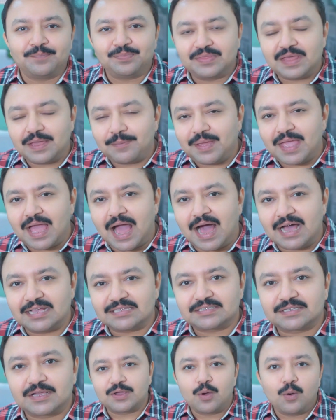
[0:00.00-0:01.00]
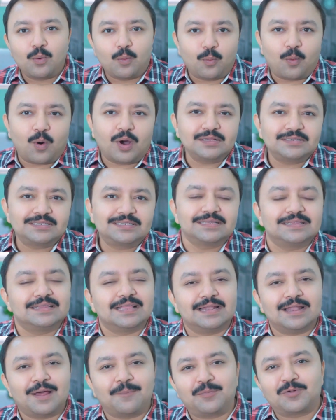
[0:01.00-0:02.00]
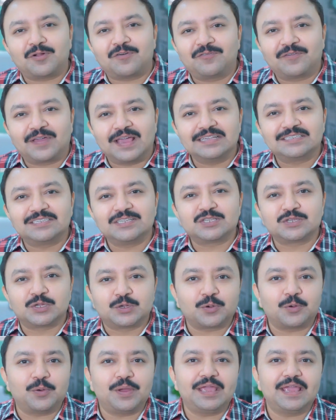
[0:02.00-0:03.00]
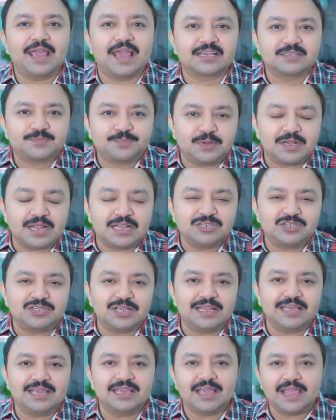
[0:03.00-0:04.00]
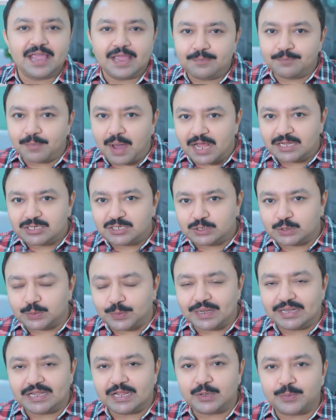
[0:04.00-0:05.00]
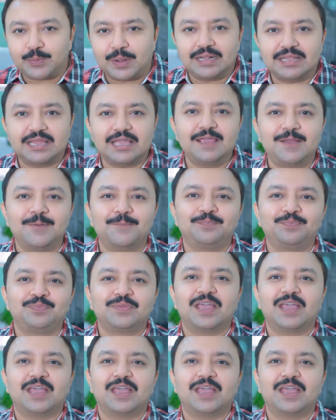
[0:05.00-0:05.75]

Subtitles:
they may ask, was the number of cases growing exponentially in March 2020?